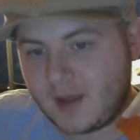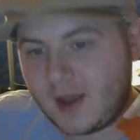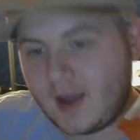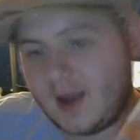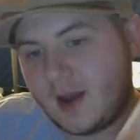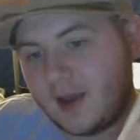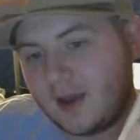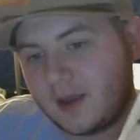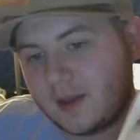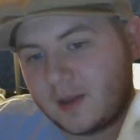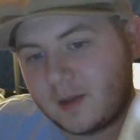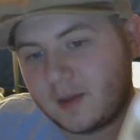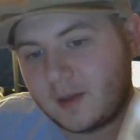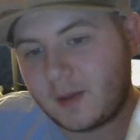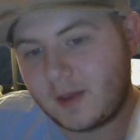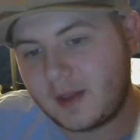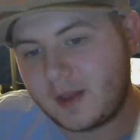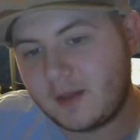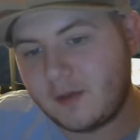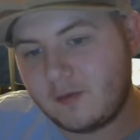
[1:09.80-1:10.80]
I like
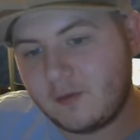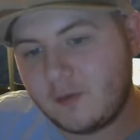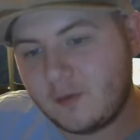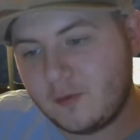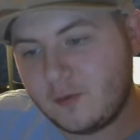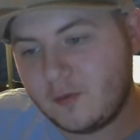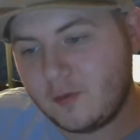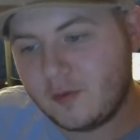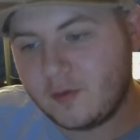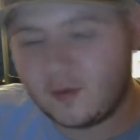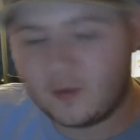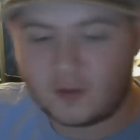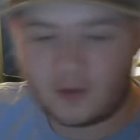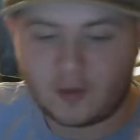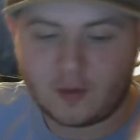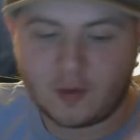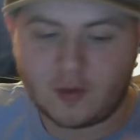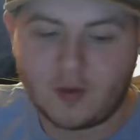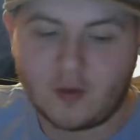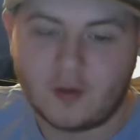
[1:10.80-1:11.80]
spicy food,
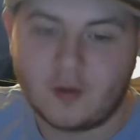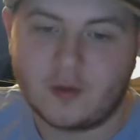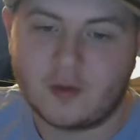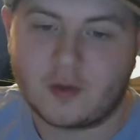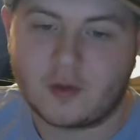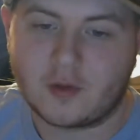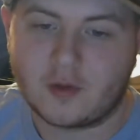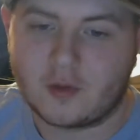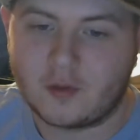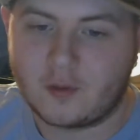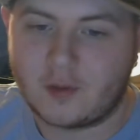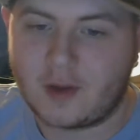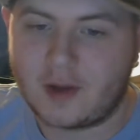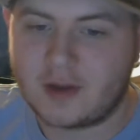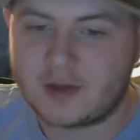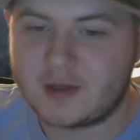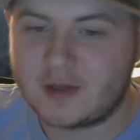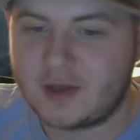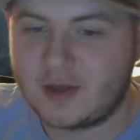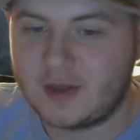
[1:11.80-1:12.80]
so
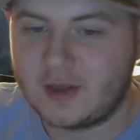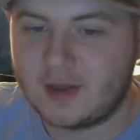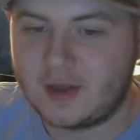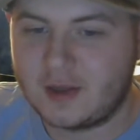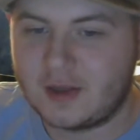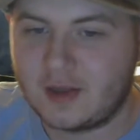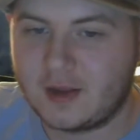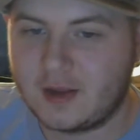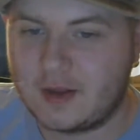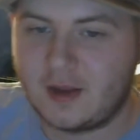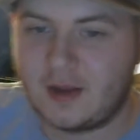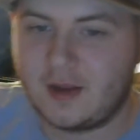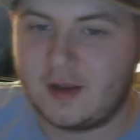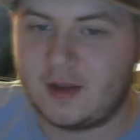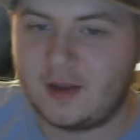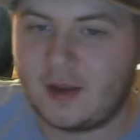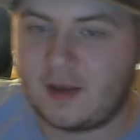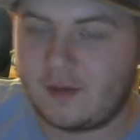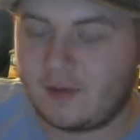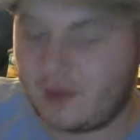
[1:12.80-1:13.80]
sriracha is a
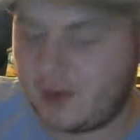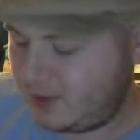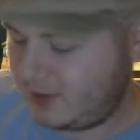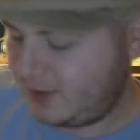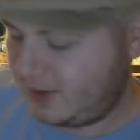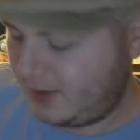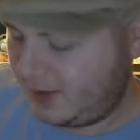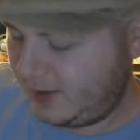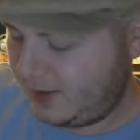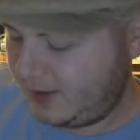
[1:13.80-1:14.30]
definite thing I